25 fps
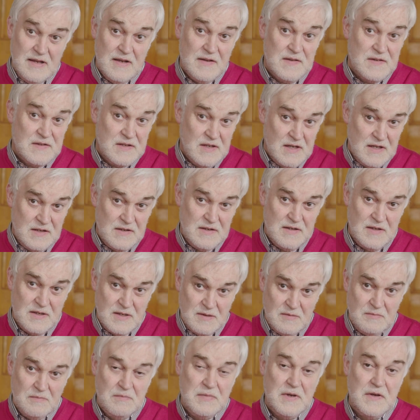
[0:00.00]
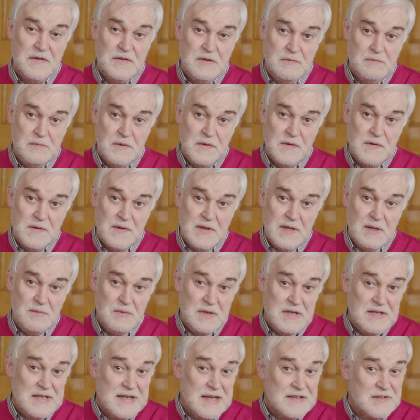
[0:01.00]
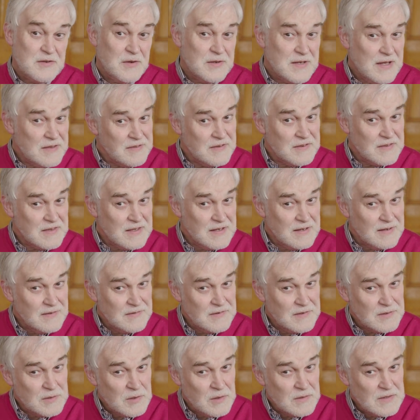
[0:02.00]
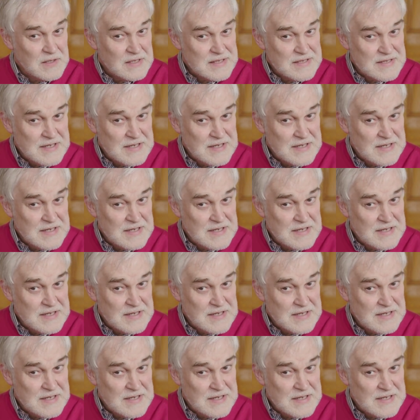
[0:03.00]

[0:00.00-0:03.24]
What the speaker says: a sighted person would see, but it has got other things. It's got the